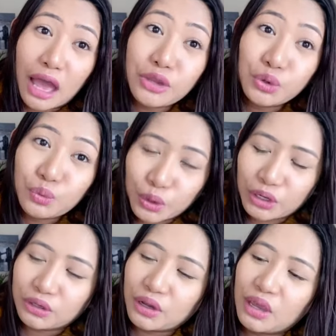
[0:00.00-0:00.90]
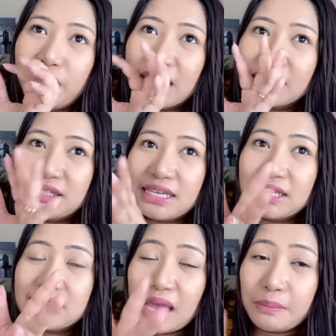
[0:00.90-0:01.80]
new word. You can say
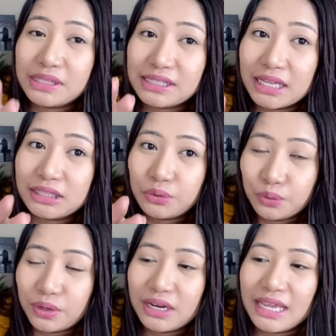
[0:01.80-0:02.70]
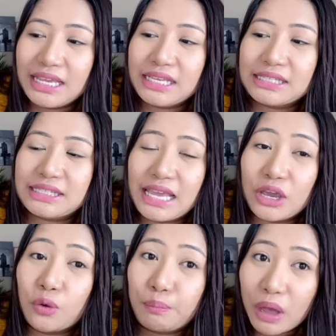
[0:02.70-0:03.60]
that sammensatte ord is a
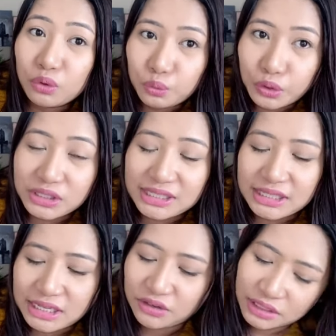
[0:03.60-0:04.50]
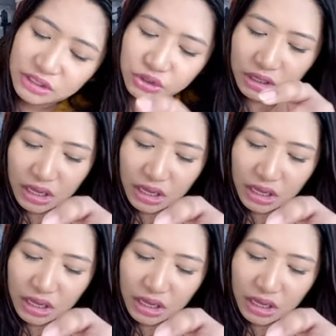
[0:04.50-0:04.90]
compound words in English,